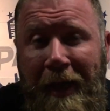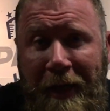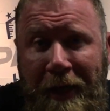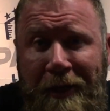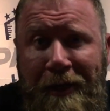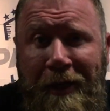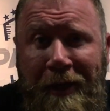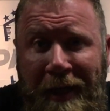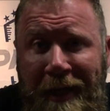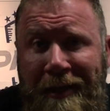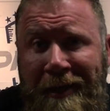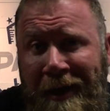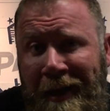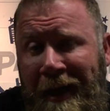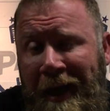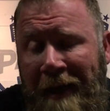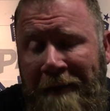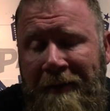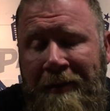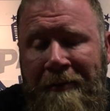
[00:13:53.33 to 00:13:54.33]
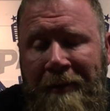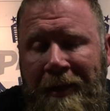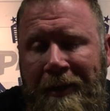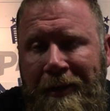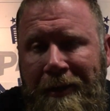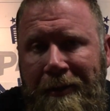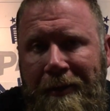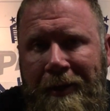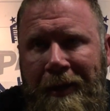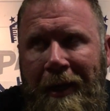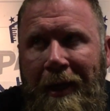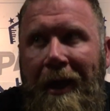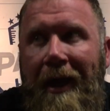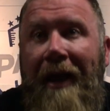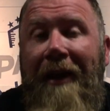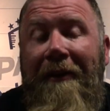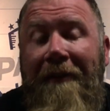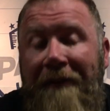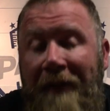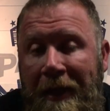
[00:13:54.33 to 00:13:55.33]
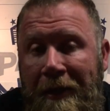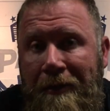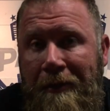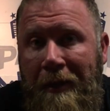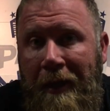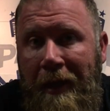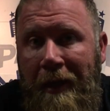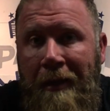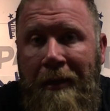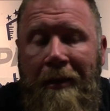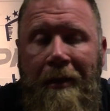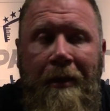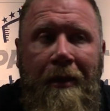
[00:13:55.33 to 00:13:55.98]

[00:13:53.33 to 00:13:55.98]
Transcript: because you're it's gonna have some issues eventually,